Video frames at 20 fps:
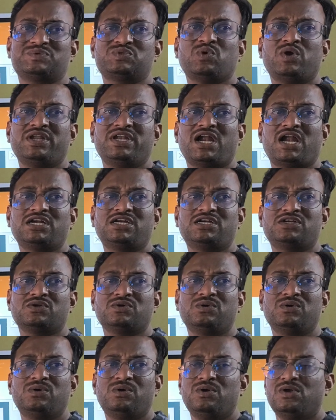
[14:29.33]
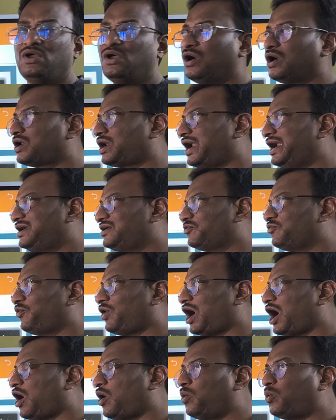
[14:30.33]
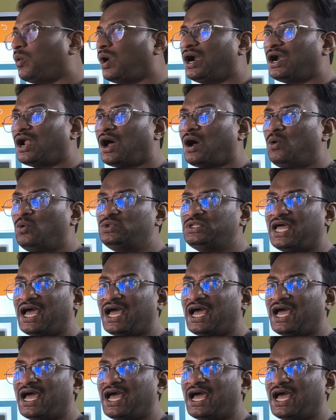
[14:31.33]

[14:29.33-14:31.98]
So in order to write, how